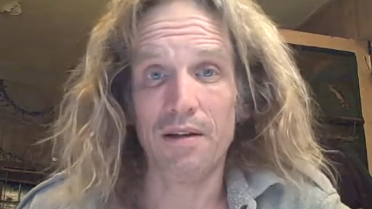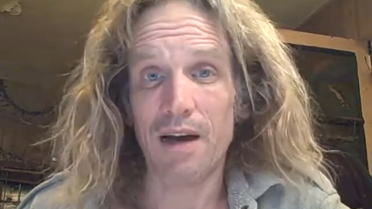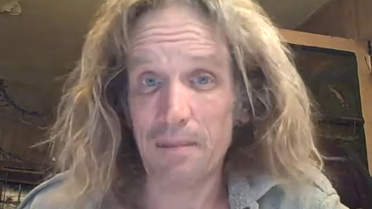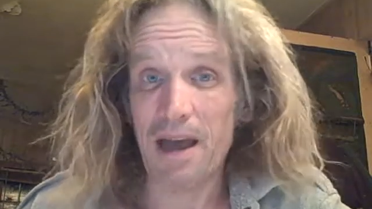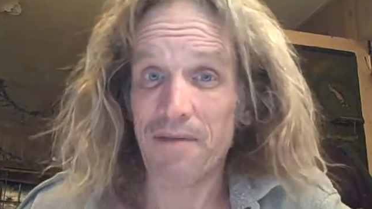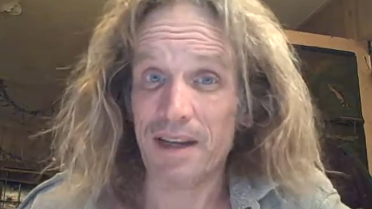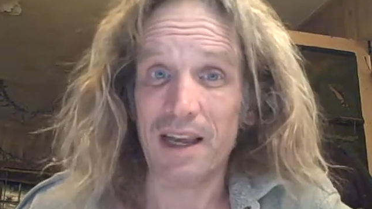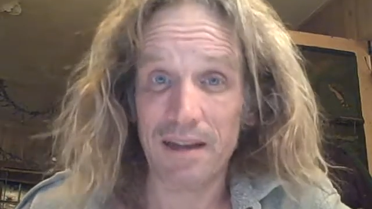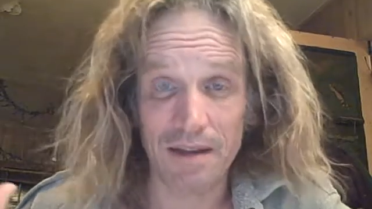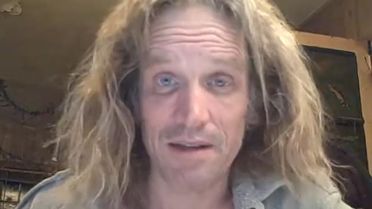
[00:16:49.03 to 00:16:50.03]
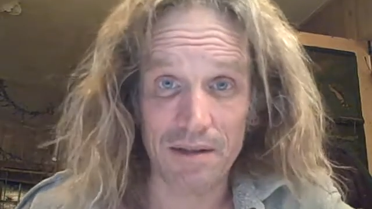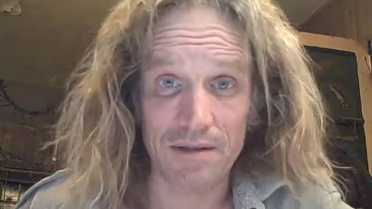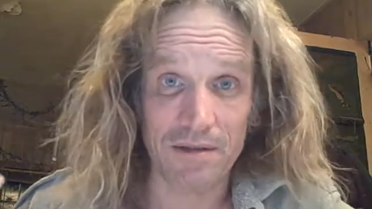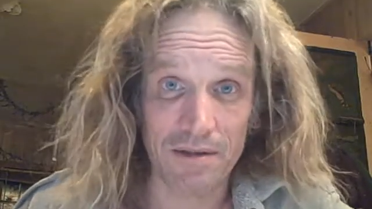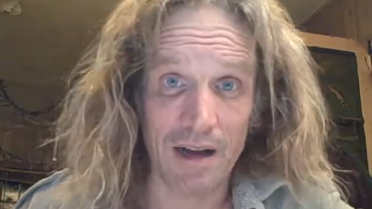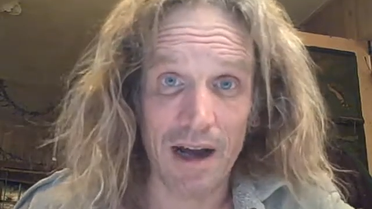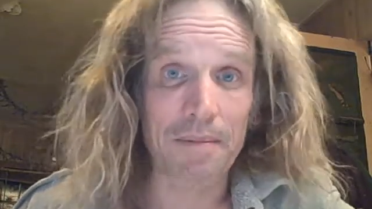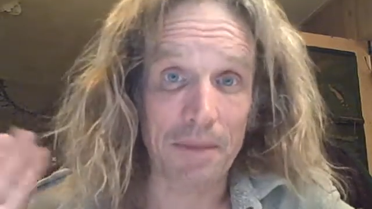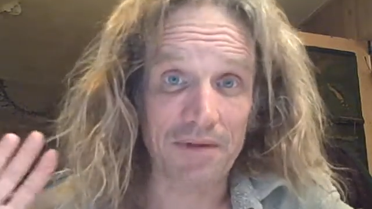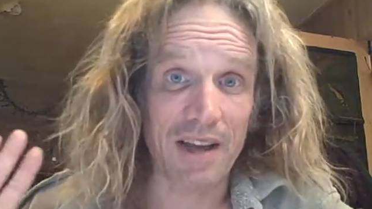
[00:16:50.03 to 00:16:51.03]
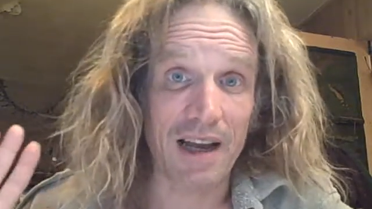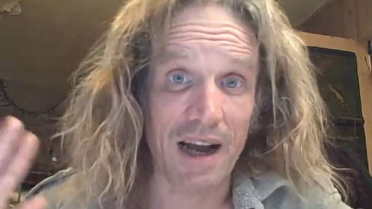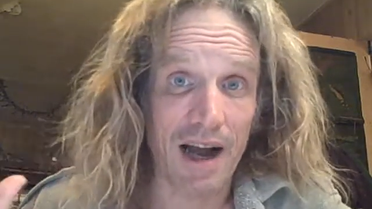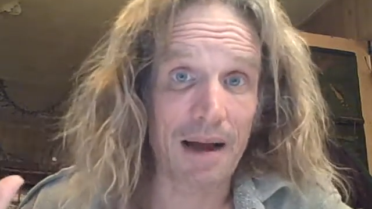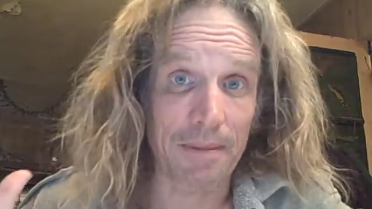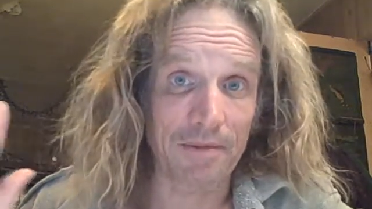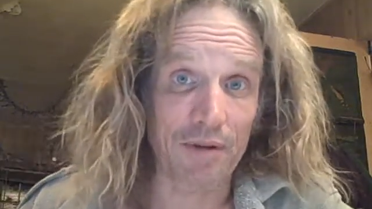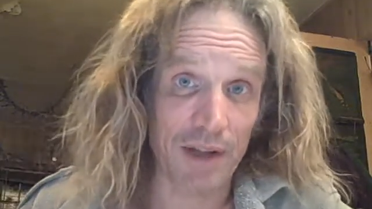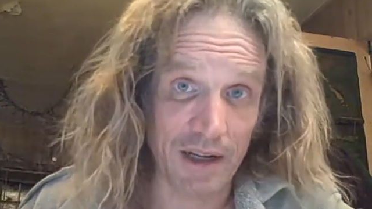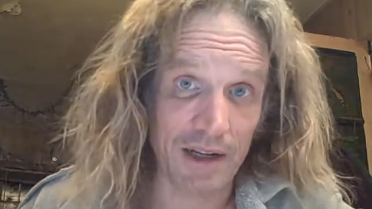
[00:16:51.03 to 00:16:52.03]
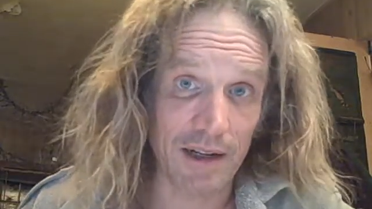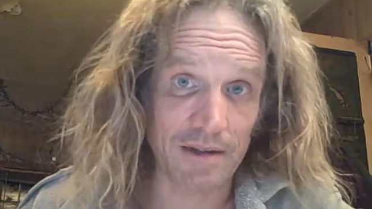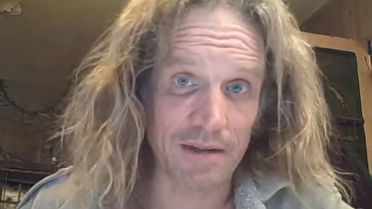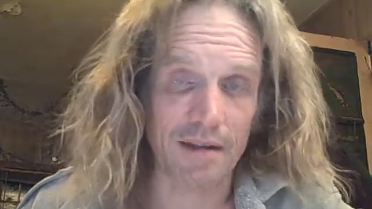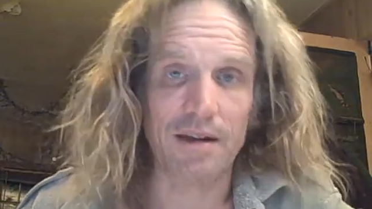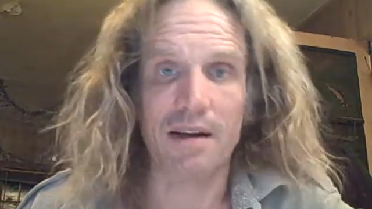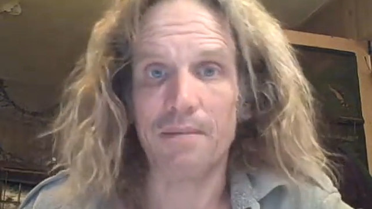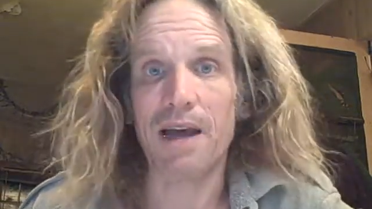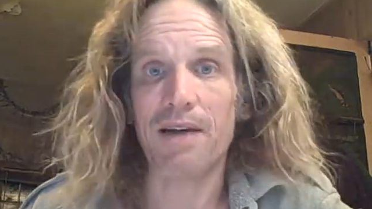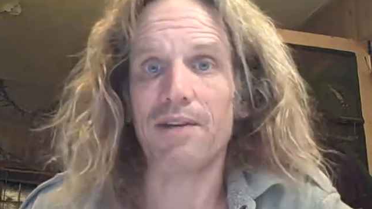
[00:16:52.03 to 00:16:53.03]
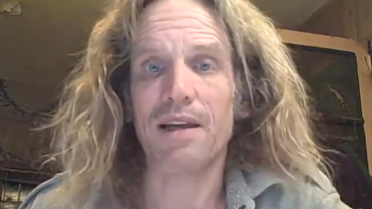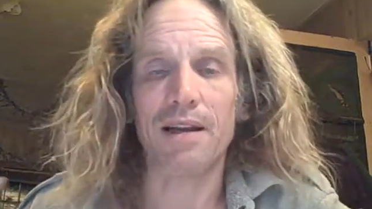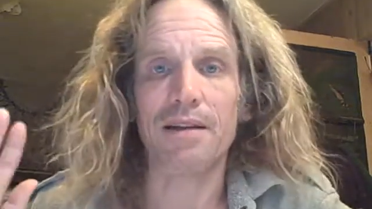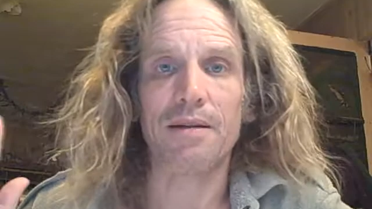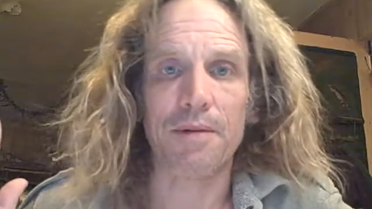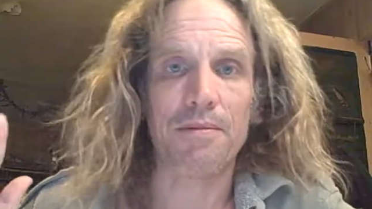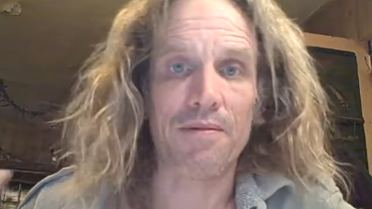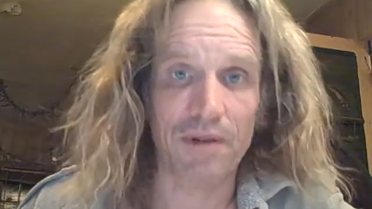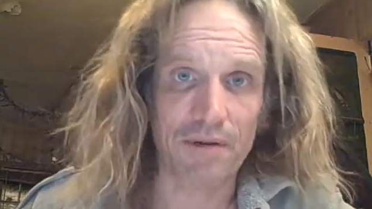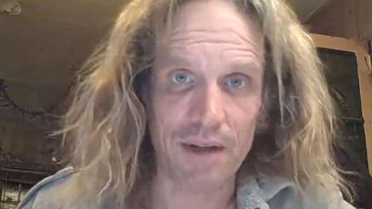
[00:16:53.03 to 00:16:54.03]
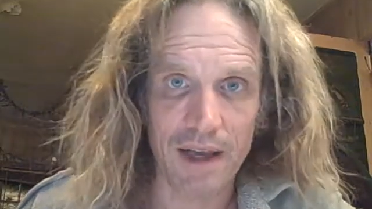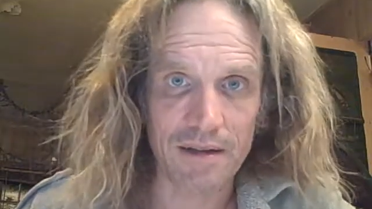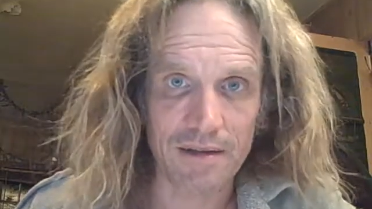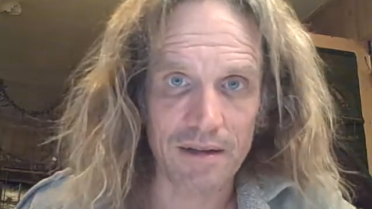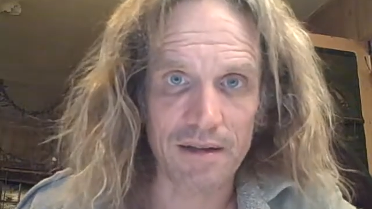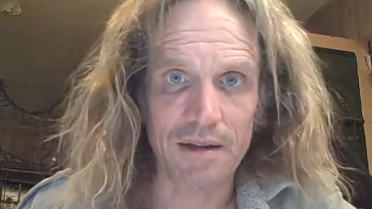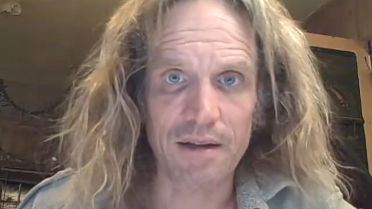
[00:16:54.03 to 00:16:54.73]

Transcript: I'm advocating that I'm saying I am voting against it, and I'm advocating that people vote against it.